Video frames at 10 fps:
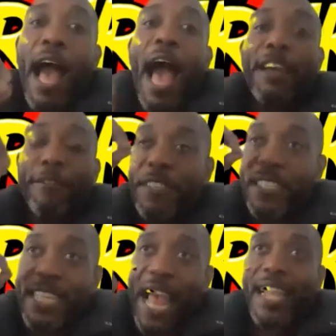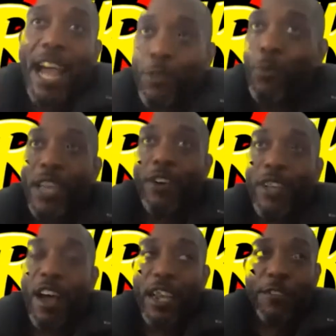I have sat down and waited on
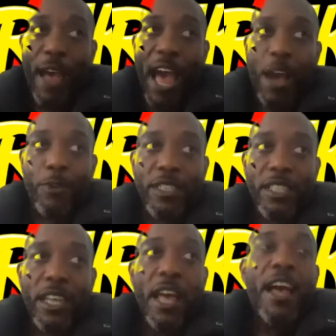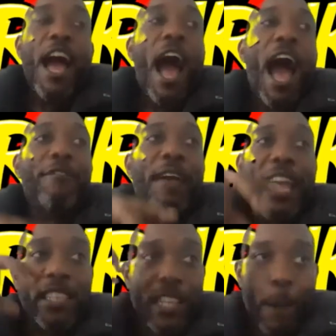artists for hours. I've
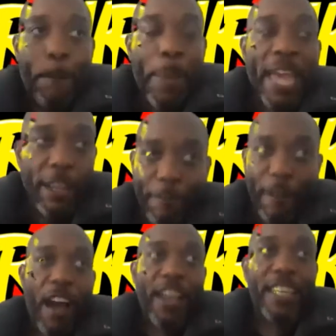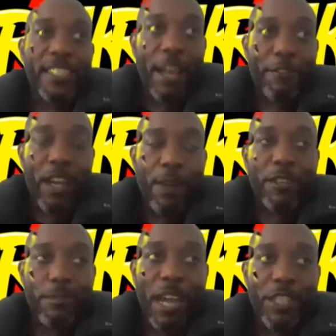ended up paying for artists to have to come
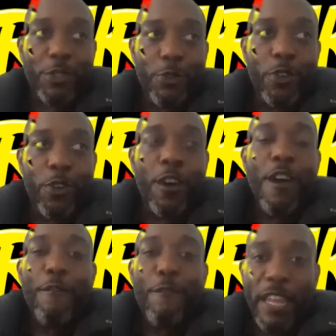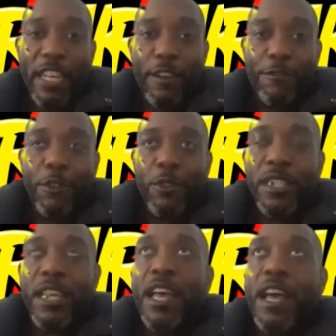to my studio for interviews.
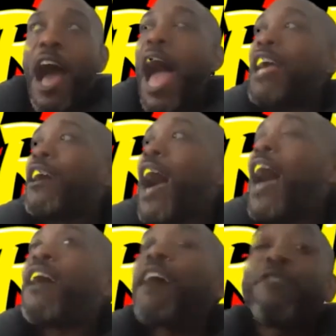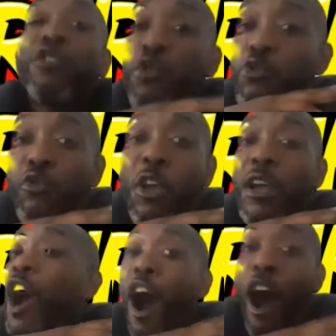I, I, I you, you
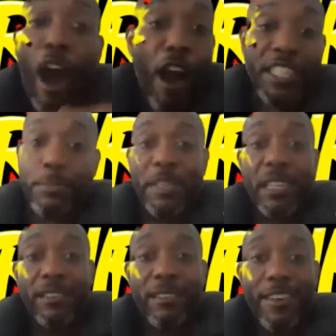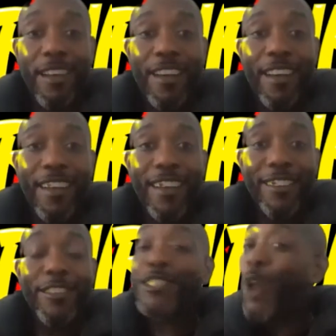ask me.
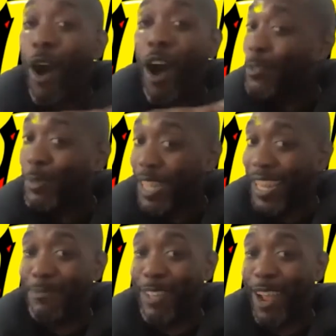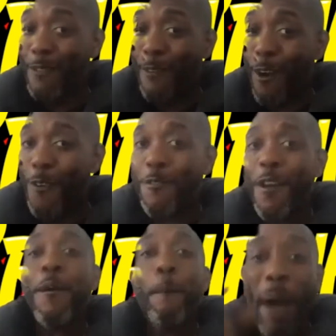Just don't ask me the names that are involved.
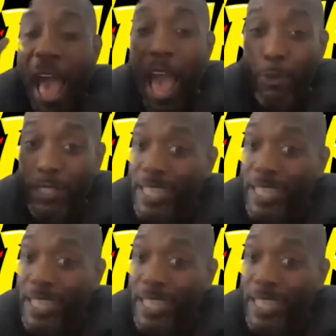But I would.